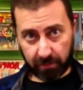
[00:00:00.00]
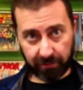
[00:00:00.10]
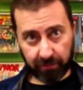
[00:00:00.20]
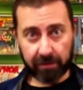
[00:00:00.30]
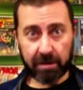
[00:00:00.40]
me
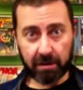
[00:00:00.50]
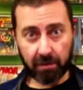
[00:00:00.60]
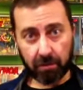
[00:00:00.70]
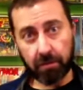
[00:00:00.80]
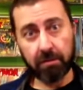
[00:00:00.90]
for a
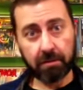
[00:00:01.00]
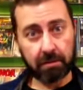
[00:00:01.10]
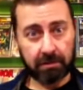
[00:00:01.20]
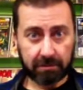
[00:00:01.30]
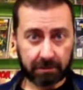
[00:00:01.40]
video,
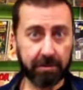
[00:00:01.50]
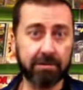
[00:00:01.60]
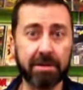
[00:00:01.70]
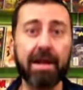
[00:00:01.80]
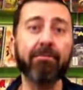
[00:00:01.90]
so
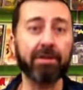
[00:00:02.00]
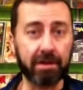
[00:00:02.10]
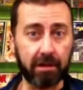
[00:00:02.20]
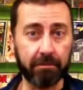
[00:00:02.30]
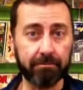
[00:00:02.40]
here's a damn
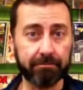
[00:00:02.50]
video.